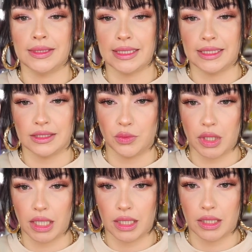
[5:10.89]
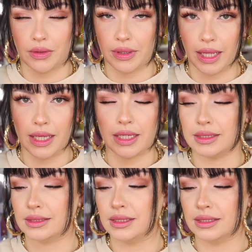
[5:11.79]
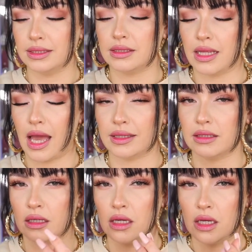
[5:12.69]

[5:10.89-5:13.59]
it doesn't work, okay, because this is that